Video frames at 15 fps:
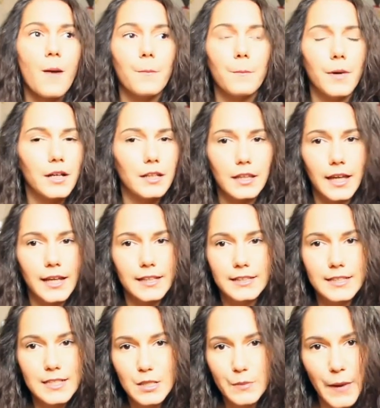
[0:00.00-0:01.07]
but like
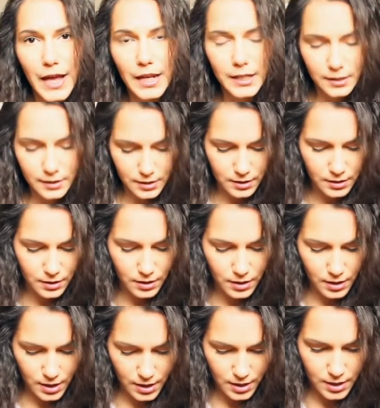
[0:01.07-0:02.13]
this palette
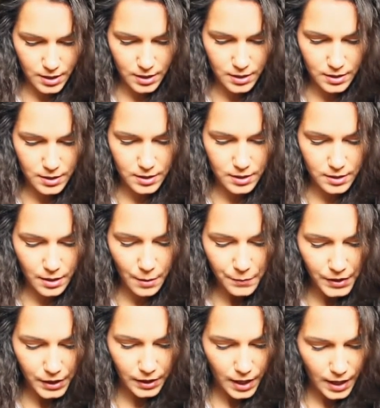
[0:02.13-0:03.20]
is
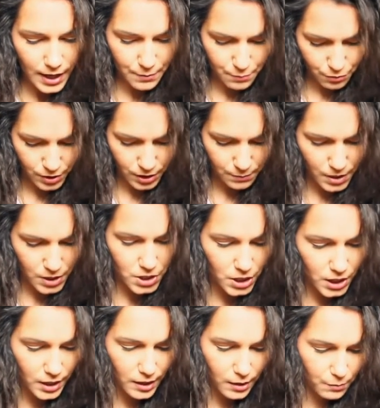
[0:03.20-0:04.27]
something that I pretty much
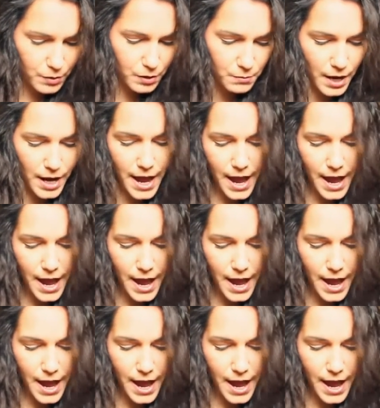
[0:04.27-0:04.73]
keep in my